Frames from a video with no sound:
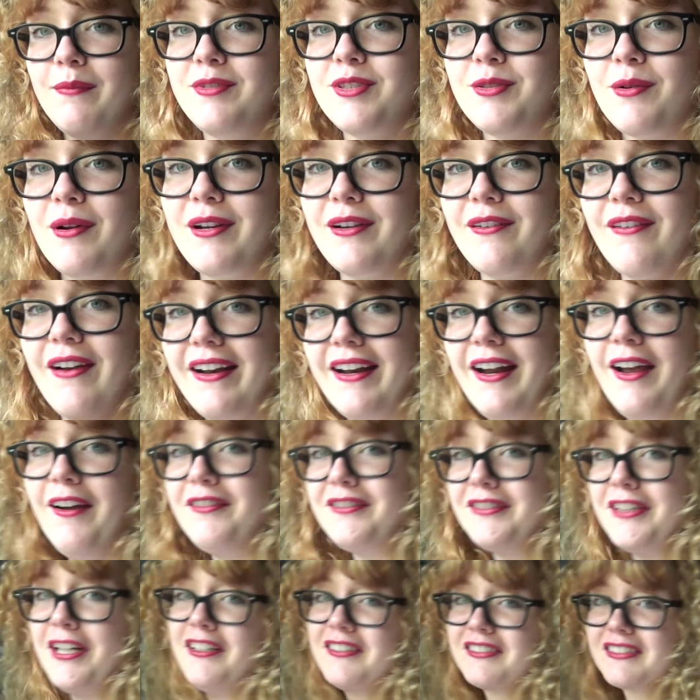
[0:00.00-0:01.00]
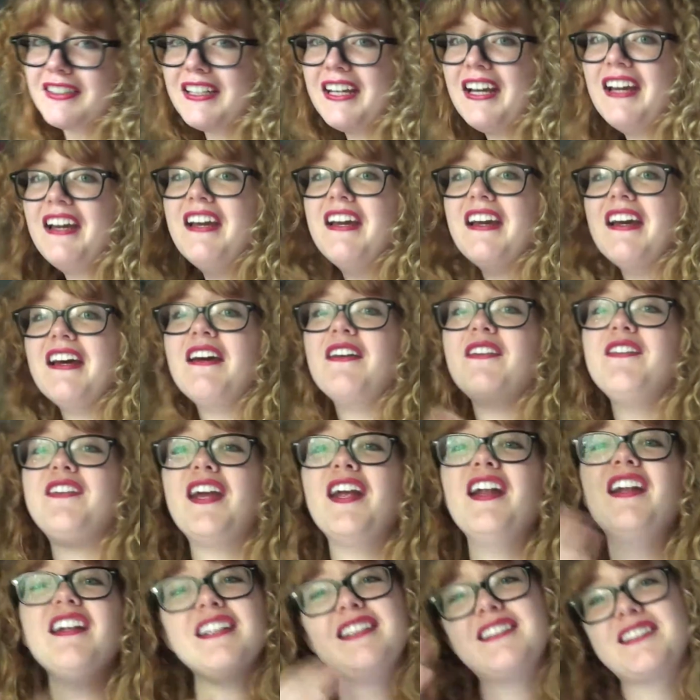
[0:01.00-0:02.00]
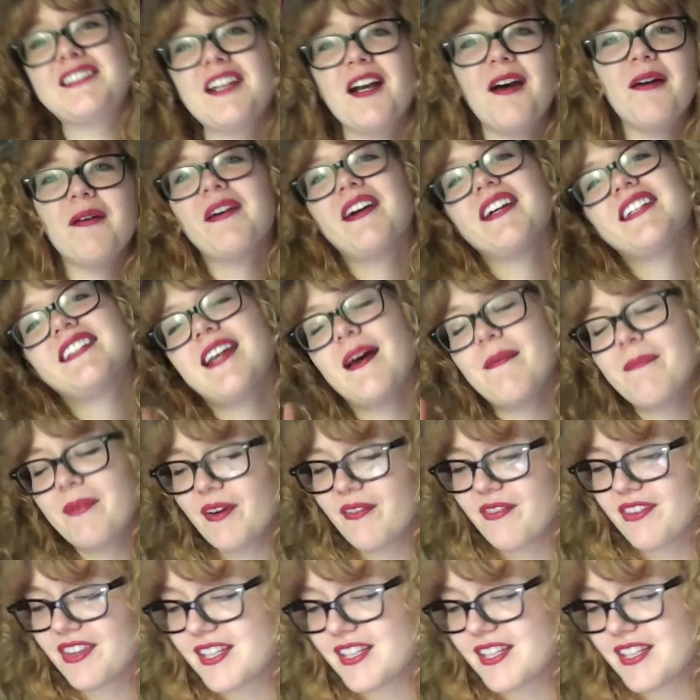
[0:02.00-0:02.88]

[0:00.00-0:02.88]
sweating right now because I'm getting so worked up over